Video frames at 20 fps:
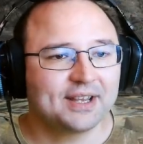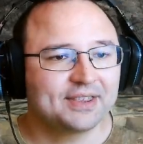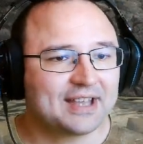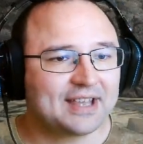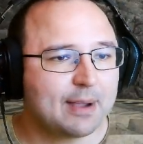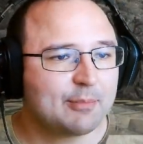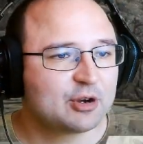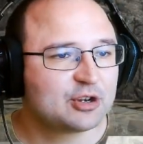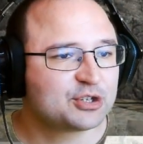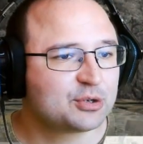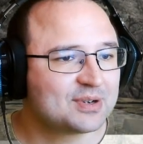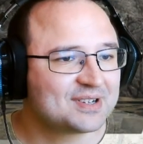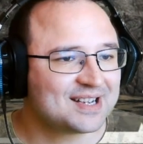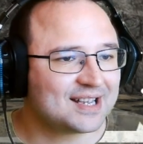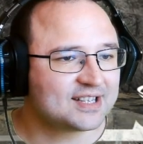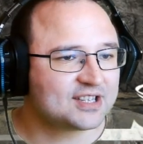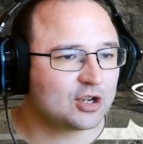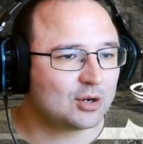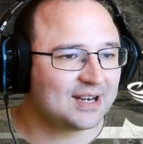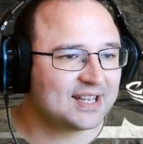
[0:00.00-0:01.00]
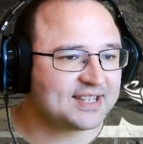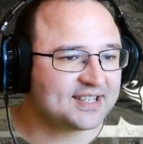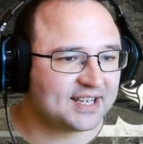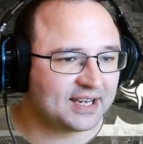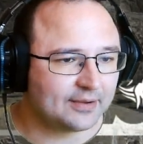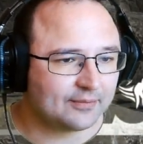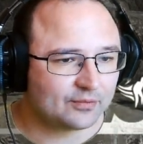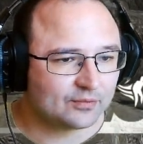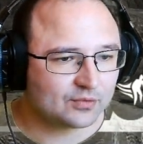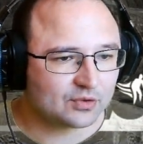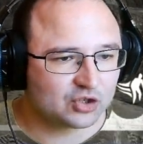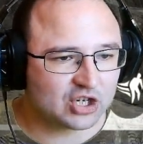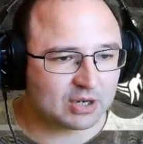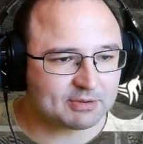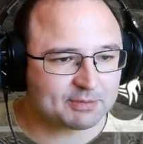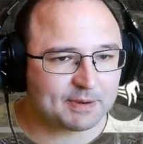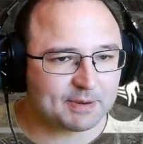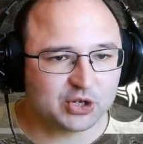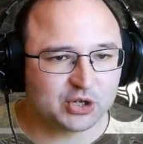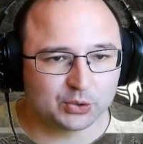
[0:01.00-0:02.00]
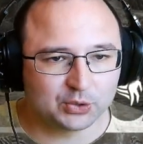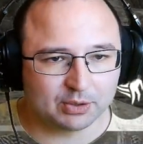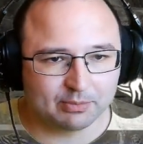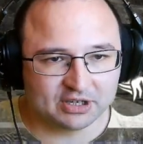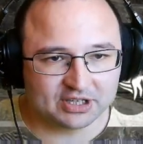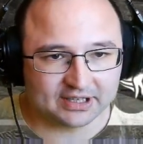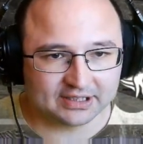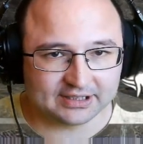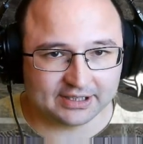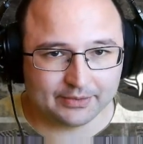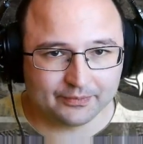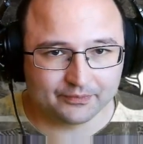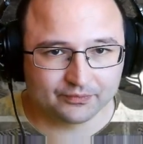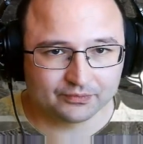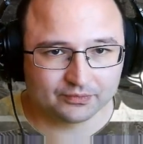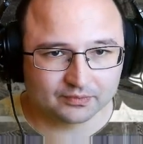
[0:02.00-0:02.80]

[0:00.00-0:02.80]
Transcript: the timer is reset, so let's see. Jump special to immediately.